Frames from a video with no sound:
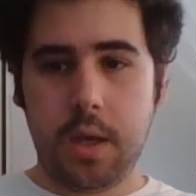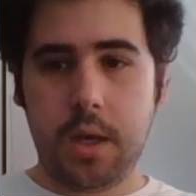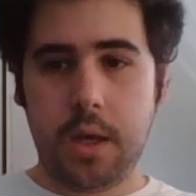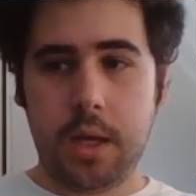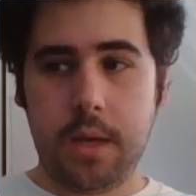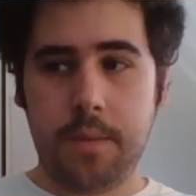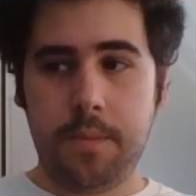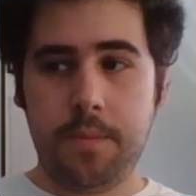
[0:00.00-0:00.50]

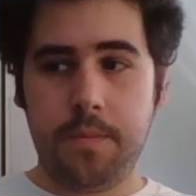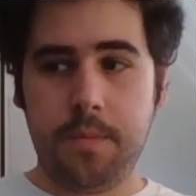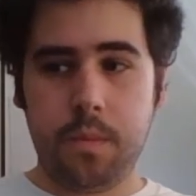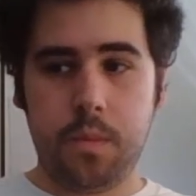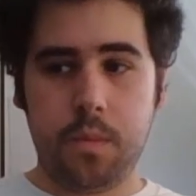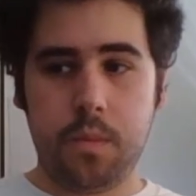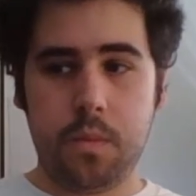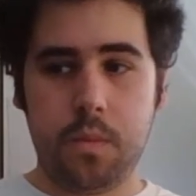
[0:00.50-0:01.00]
um,
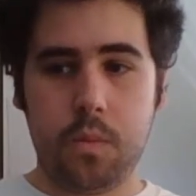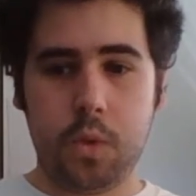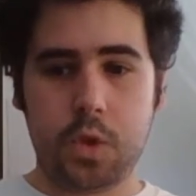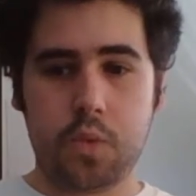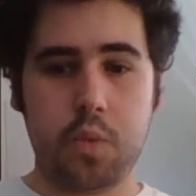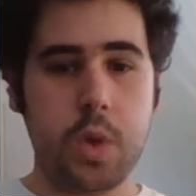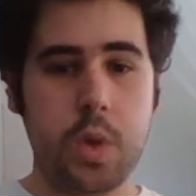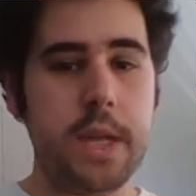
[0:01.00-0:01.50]

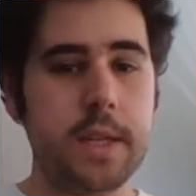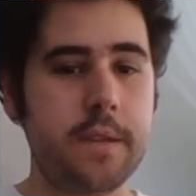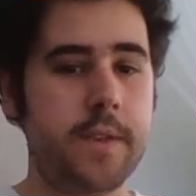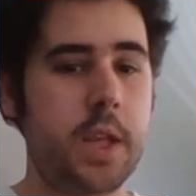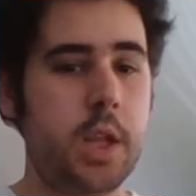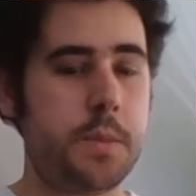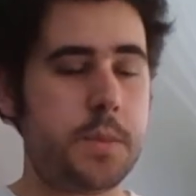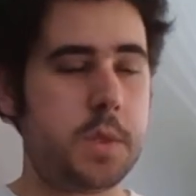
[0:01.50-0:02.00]
was really
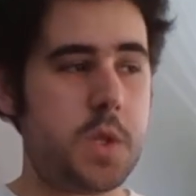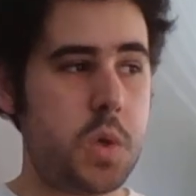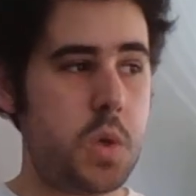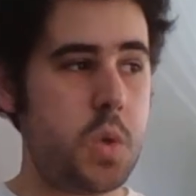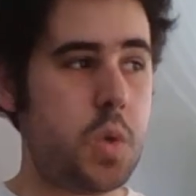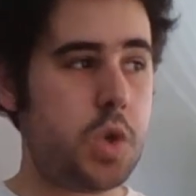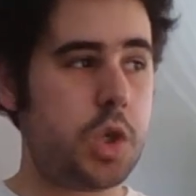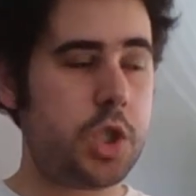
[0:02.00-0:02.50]
developed
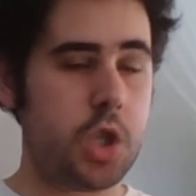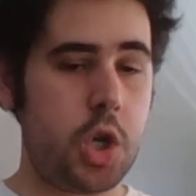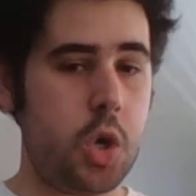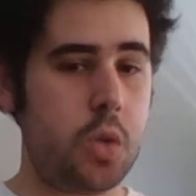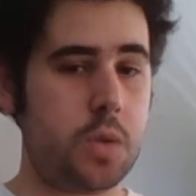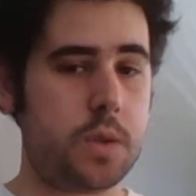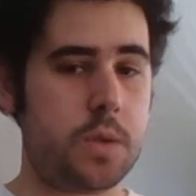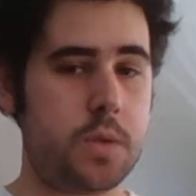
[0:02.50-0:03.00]
to
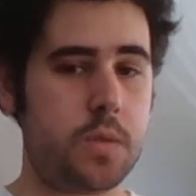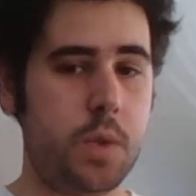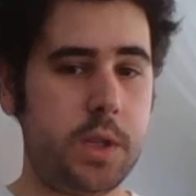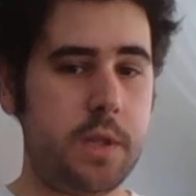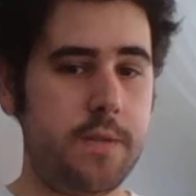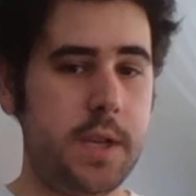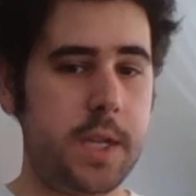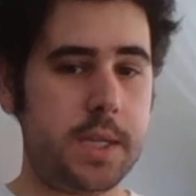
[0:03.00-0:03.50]
shows
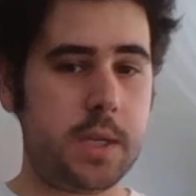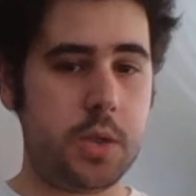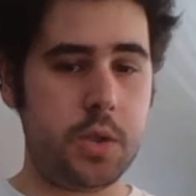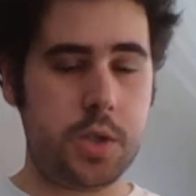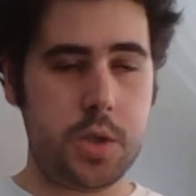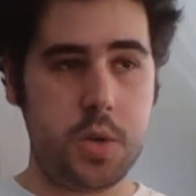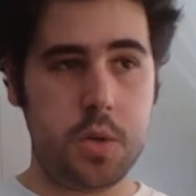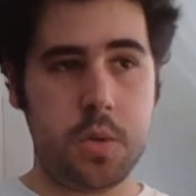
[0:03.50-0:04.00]
what the Vita
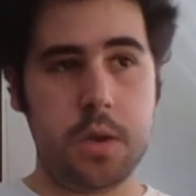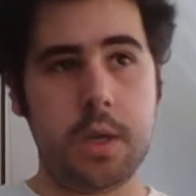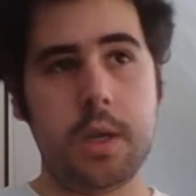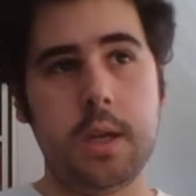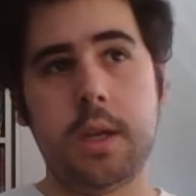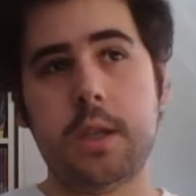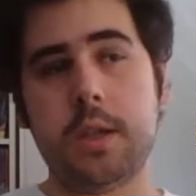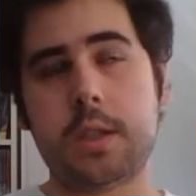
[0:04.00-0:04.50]
could do
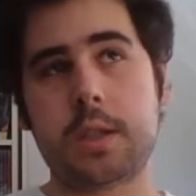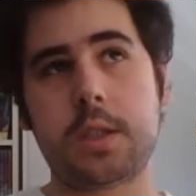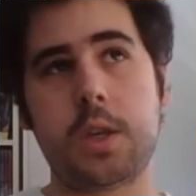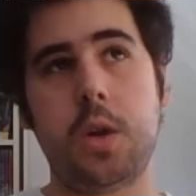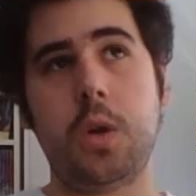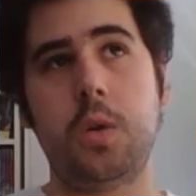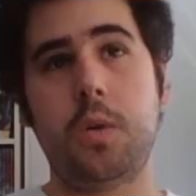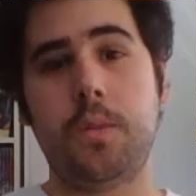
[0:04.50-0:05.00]

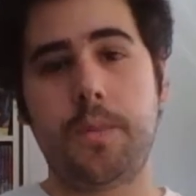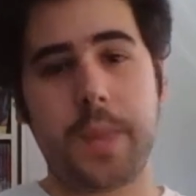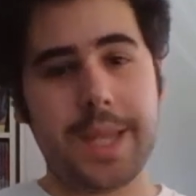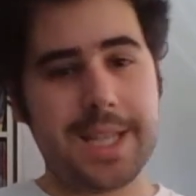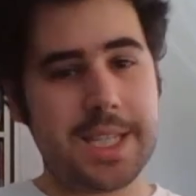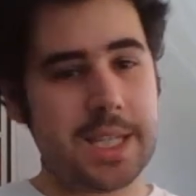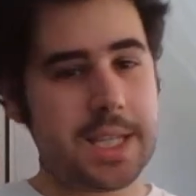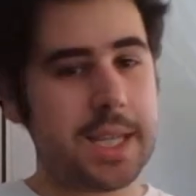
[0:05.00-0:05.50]
so
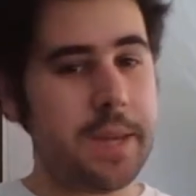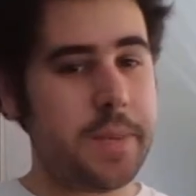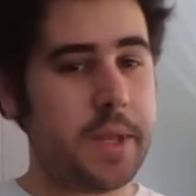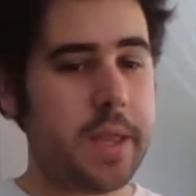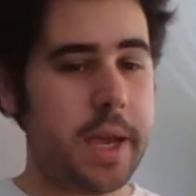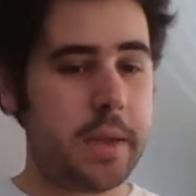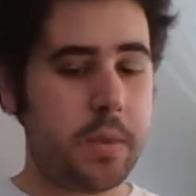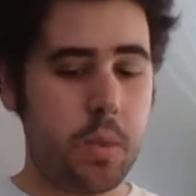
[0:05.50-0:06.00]
just keep
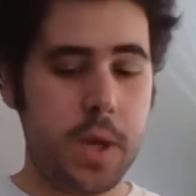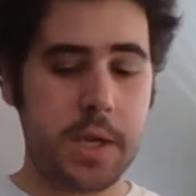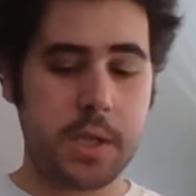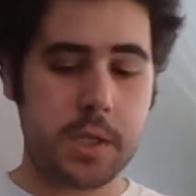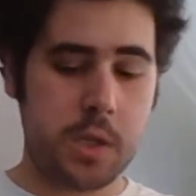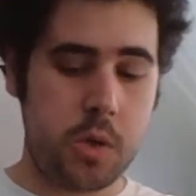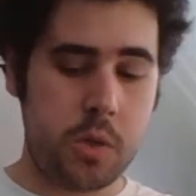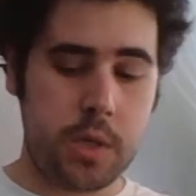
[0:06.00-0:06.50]
it that way,
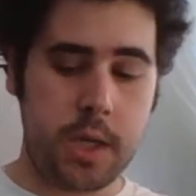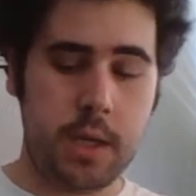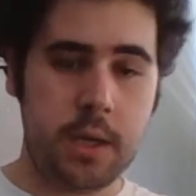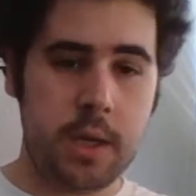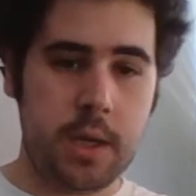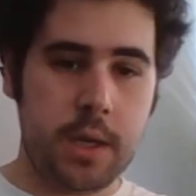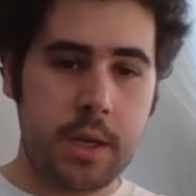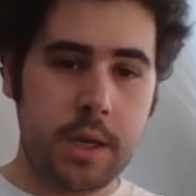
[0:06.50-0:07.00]

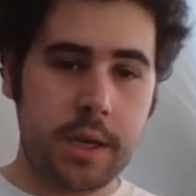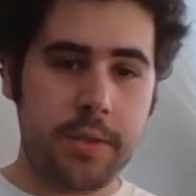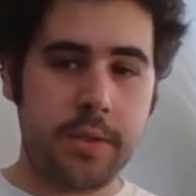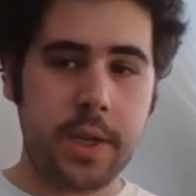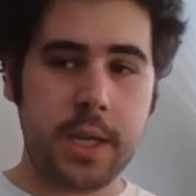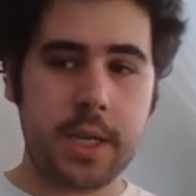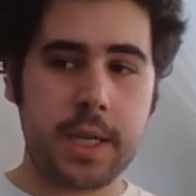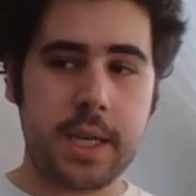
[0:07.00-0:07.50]
Sony. I
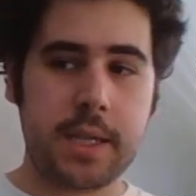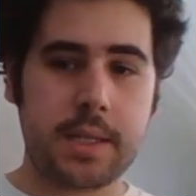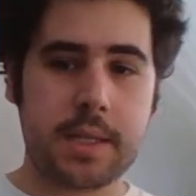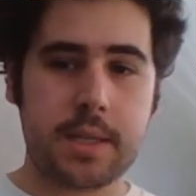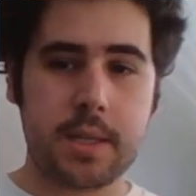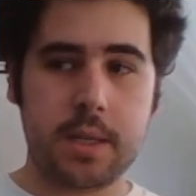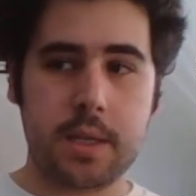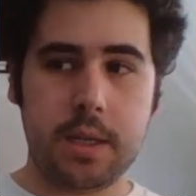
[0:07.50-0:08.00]
think that
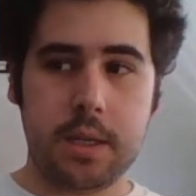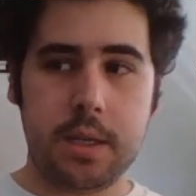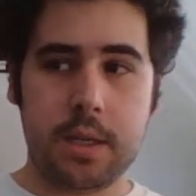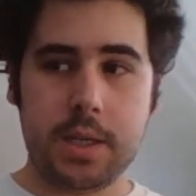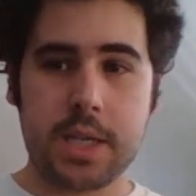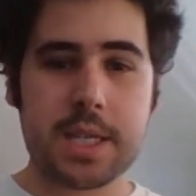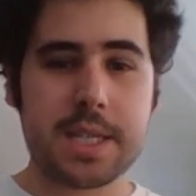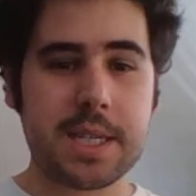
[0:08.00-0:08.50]

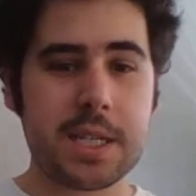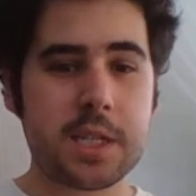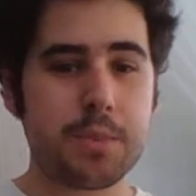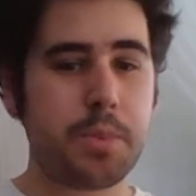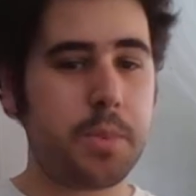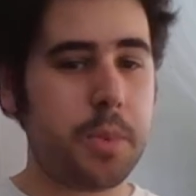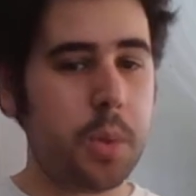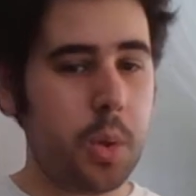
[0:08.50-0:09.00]
uh, just
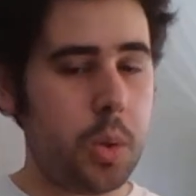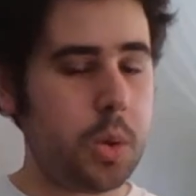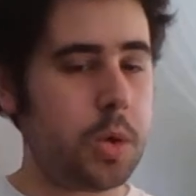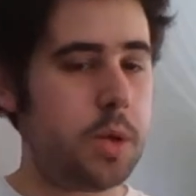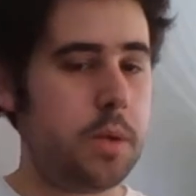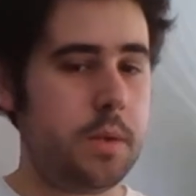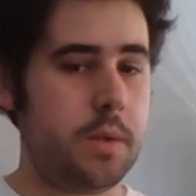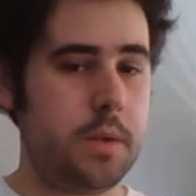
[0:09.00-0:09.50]

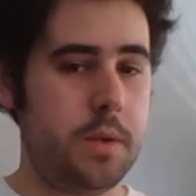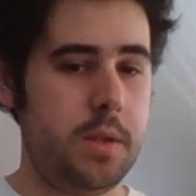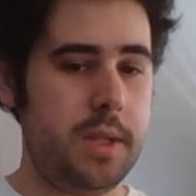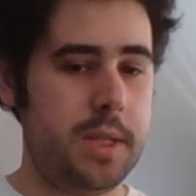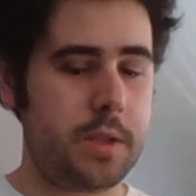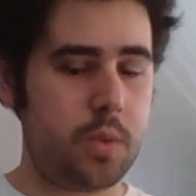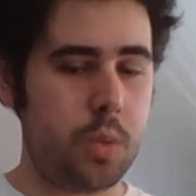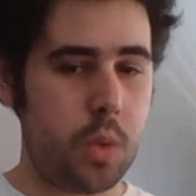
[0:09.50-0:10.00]
explore
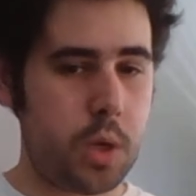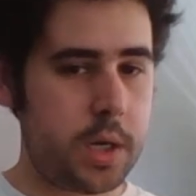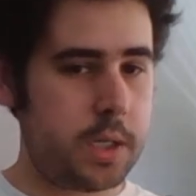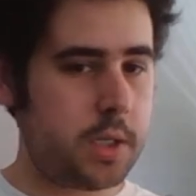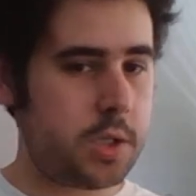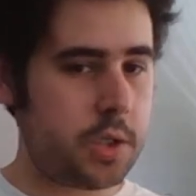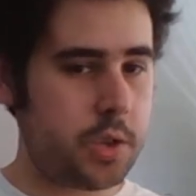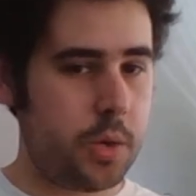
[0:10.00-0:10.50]
this world
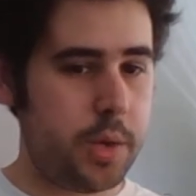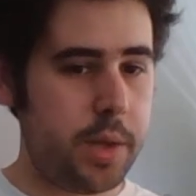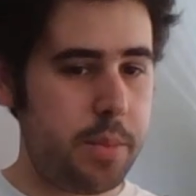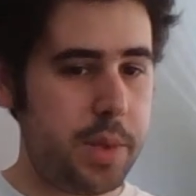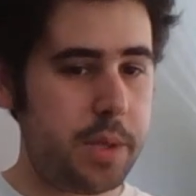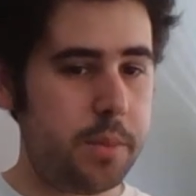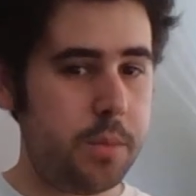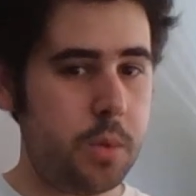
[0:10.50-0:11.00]
and the story a
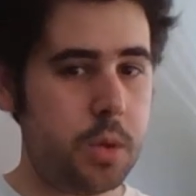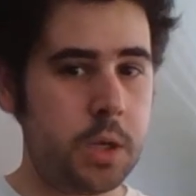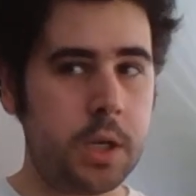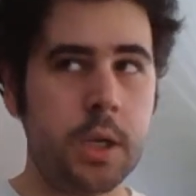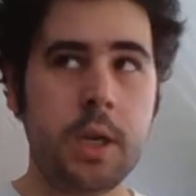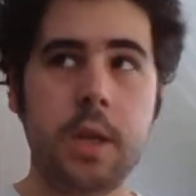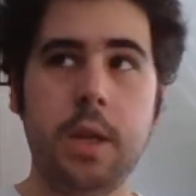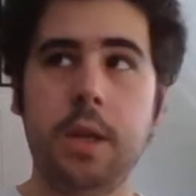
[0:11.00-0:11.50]
bit
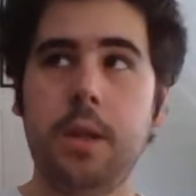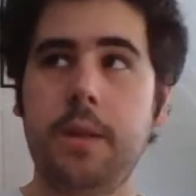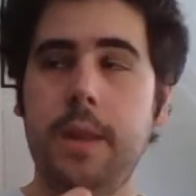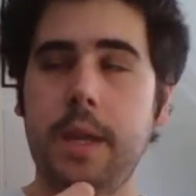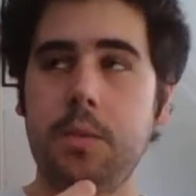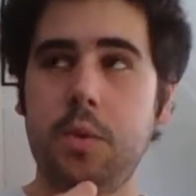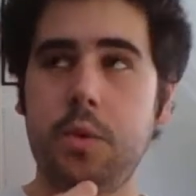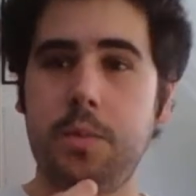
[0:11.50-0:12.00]
more.
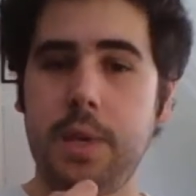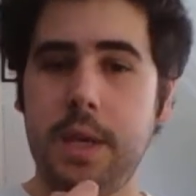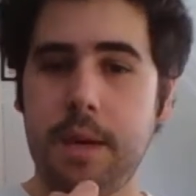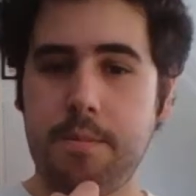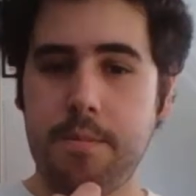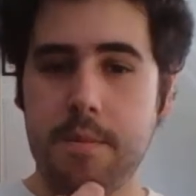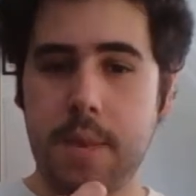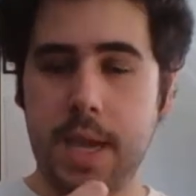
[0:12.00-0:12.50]
That would be
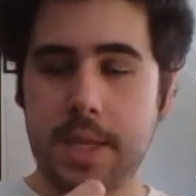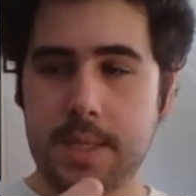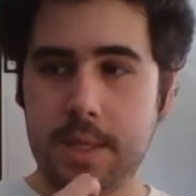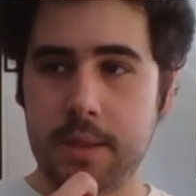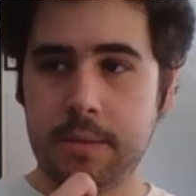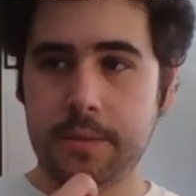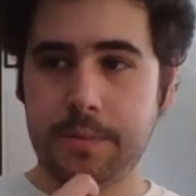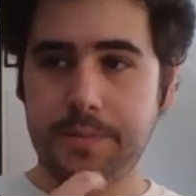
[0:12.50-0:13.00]

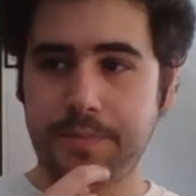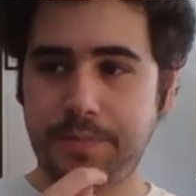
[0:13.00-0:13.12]
amazing.